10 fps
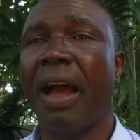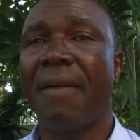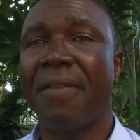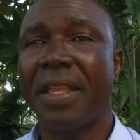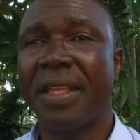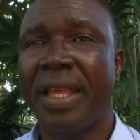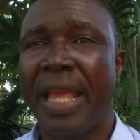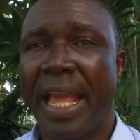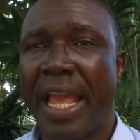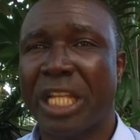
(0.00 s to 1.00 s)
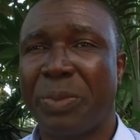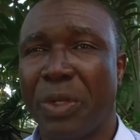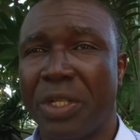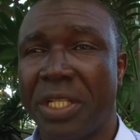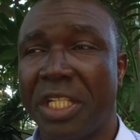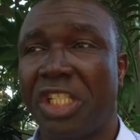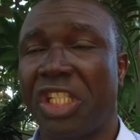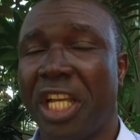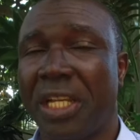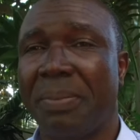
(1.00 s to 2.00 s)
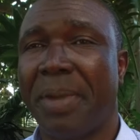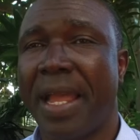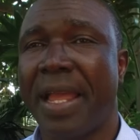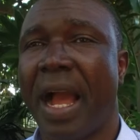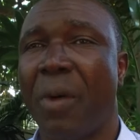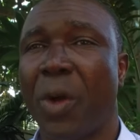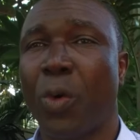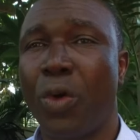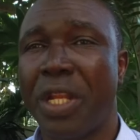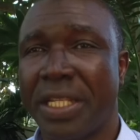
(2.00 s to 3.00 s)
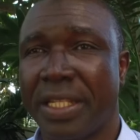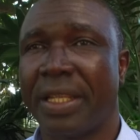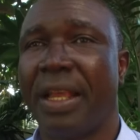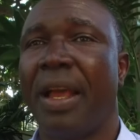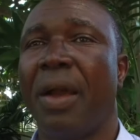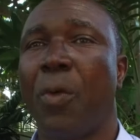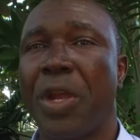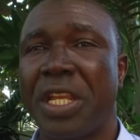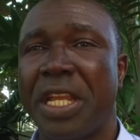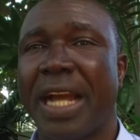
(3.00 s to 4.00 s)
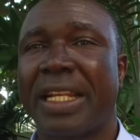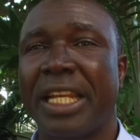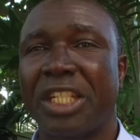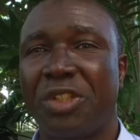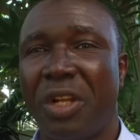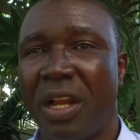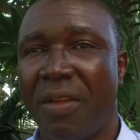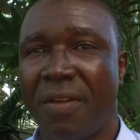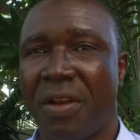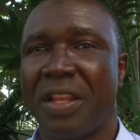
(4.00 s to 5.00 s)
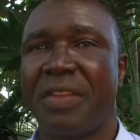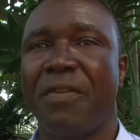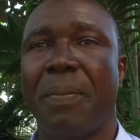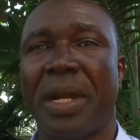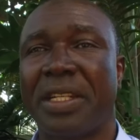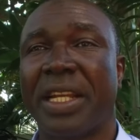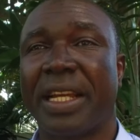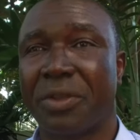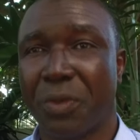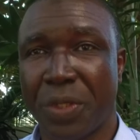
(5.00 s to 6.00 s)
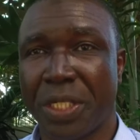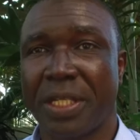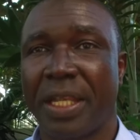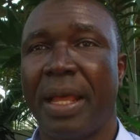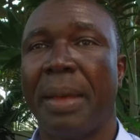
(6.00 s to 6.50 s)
having experiences shared by our colleagues working at national level in the partner countries,